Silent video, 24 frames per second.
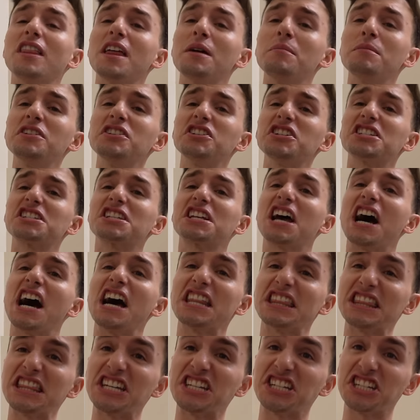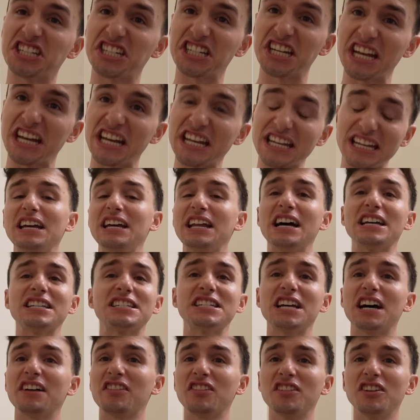let me just cut the shit. It
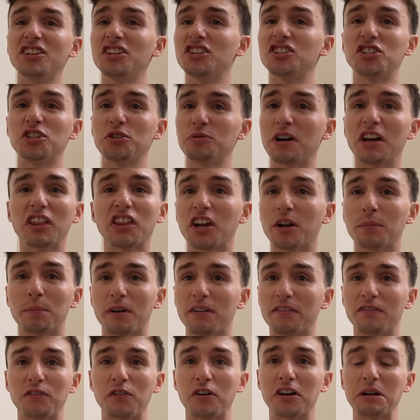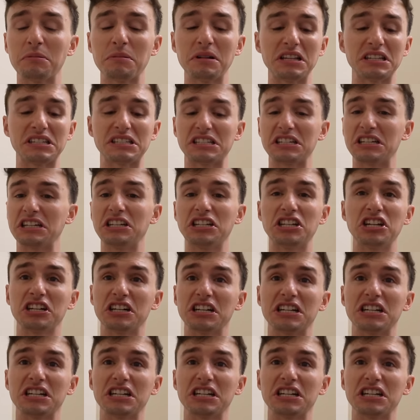has nothing to do with your performance. You're